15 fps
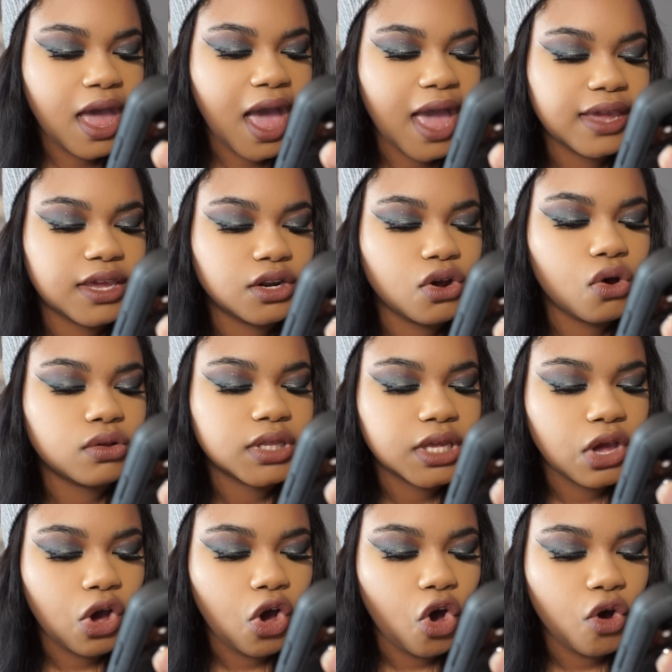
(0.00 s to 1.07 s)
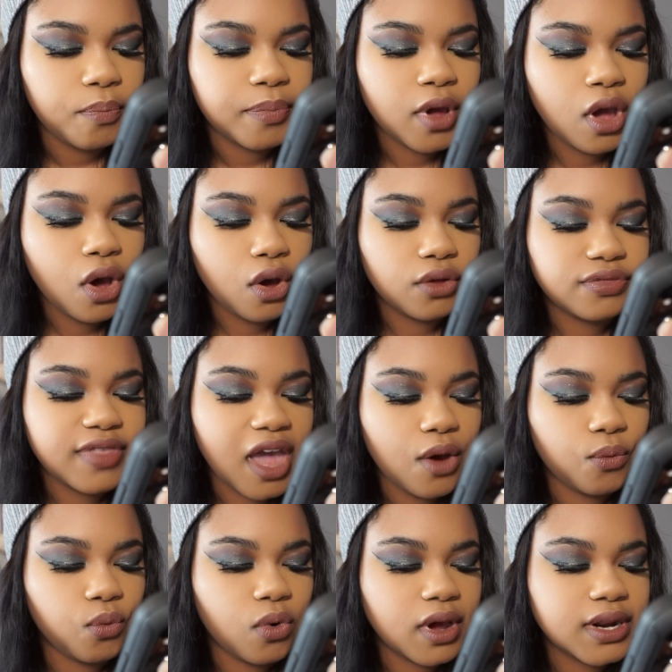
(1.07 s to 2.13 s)
I can only hope
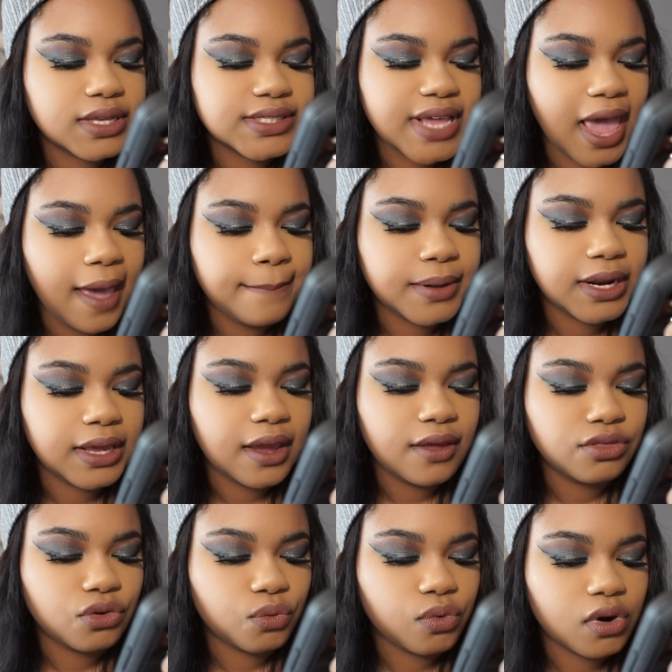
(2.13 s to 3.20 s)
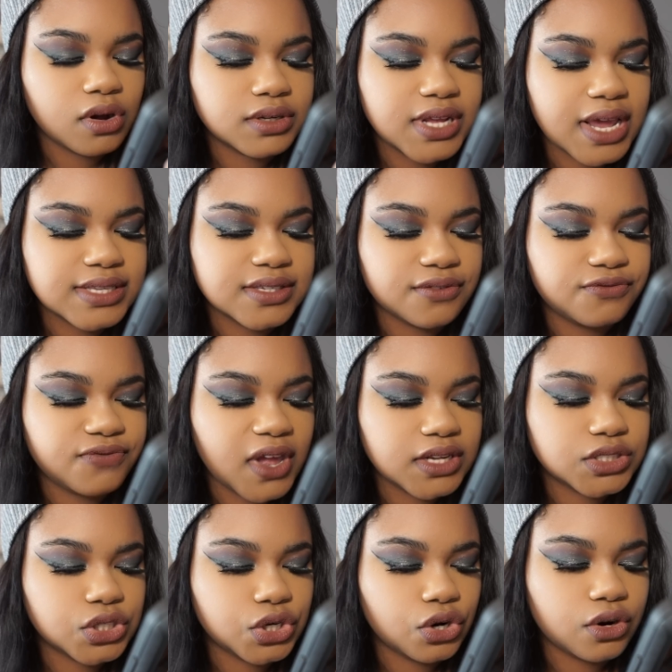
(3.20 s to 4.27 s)
that what is happening in the world has
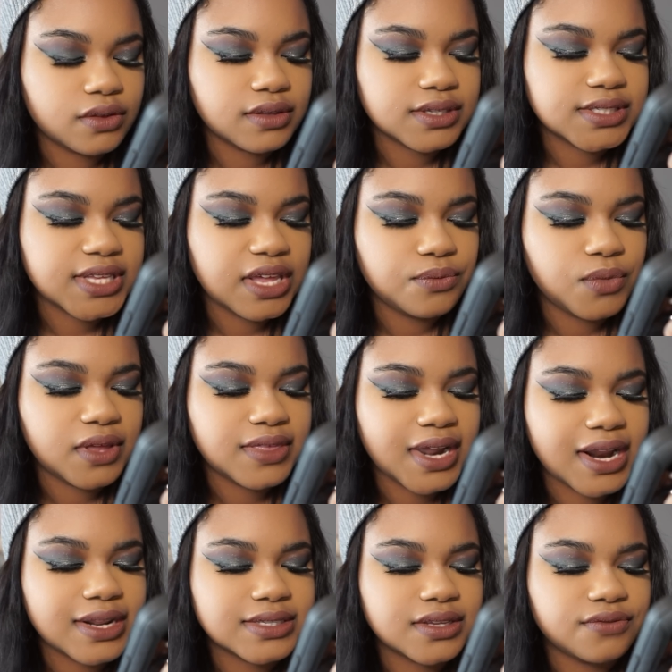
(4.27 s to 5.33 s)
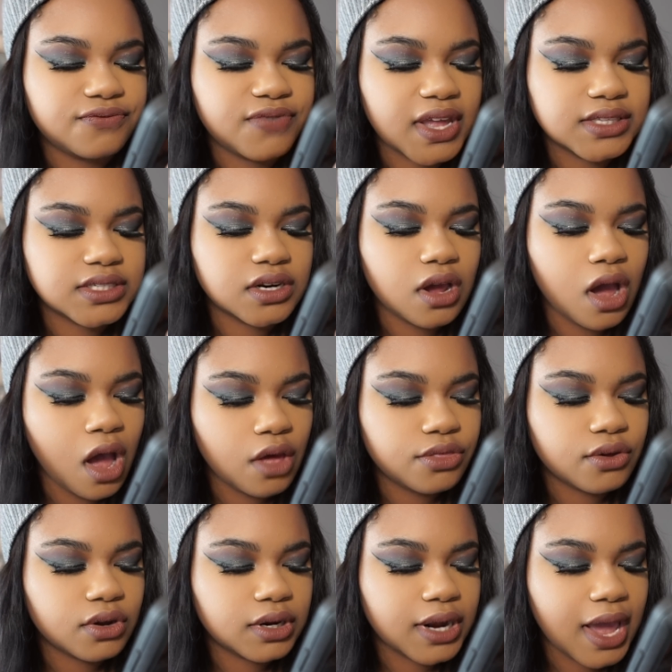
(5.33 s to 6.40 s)
affected her in the same way that it has affected
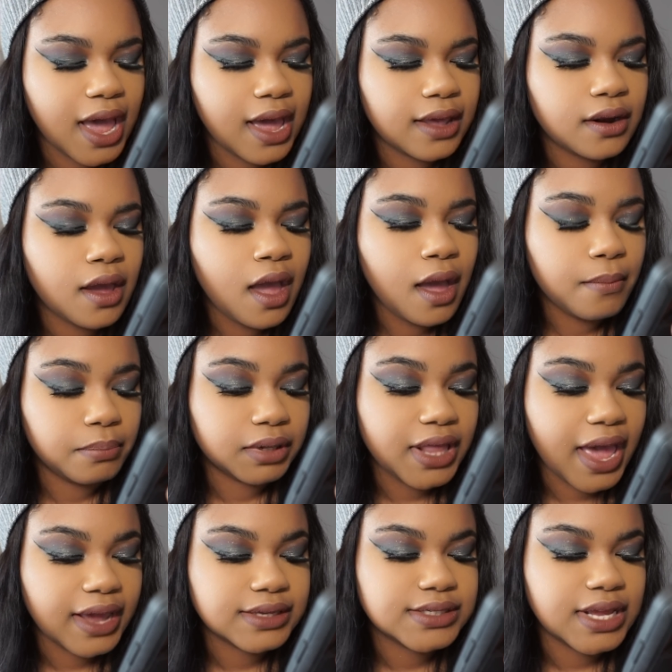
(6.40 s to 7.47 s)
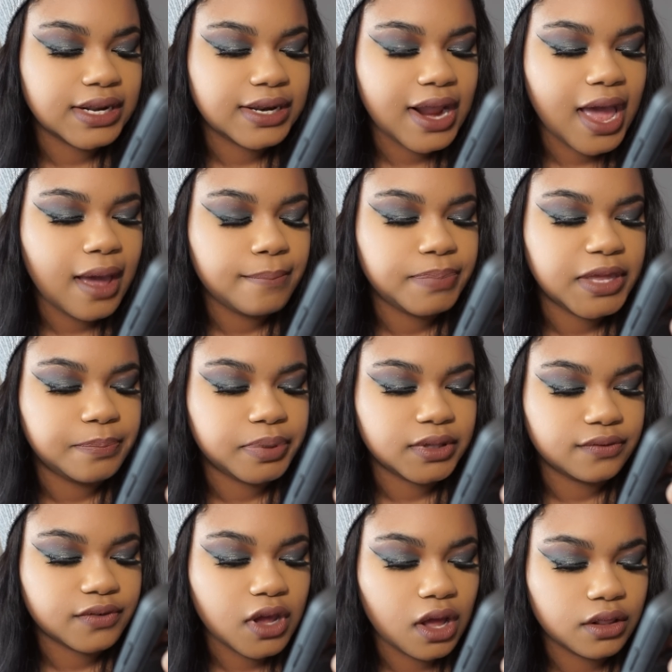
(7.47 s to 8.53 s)
other non-blacks and non-people
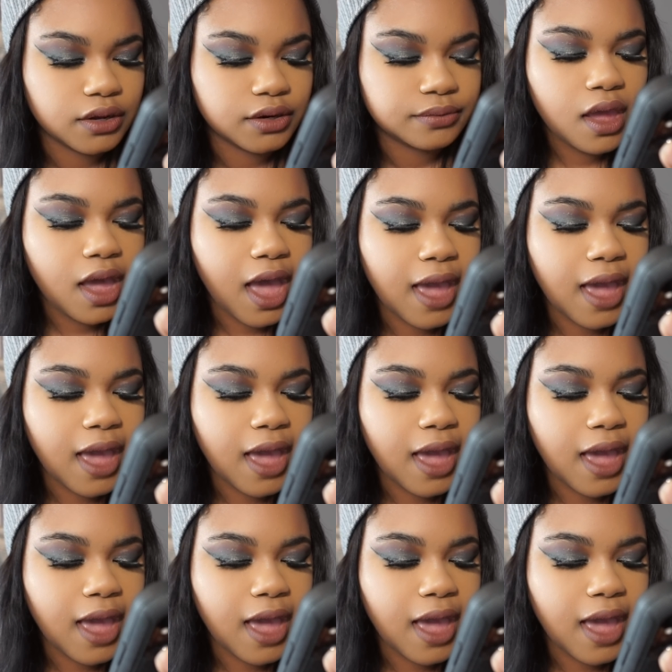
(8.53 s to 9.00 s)
of color.